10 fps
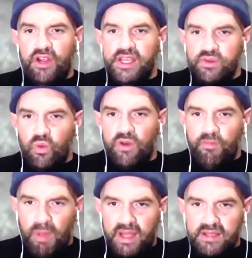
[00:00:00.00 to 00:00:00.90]
He's one of
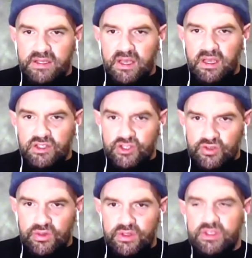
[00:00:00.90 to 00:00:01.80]
Mike's
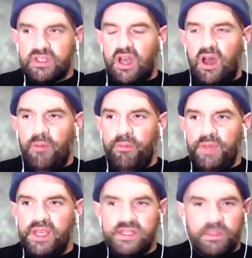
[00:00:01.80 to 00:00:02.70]
students. Mm-hmm. Um,
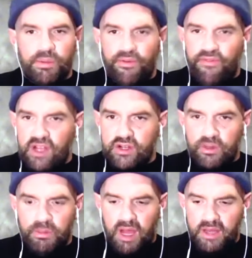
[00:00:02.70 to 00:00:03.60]
he's a professional
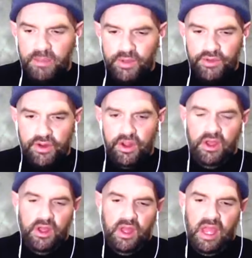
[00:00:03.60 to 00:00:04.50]
bodybuilder,
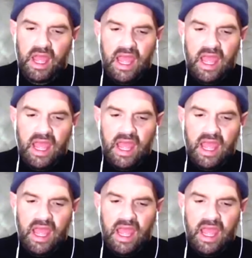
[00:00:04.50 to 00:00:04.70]
yeah.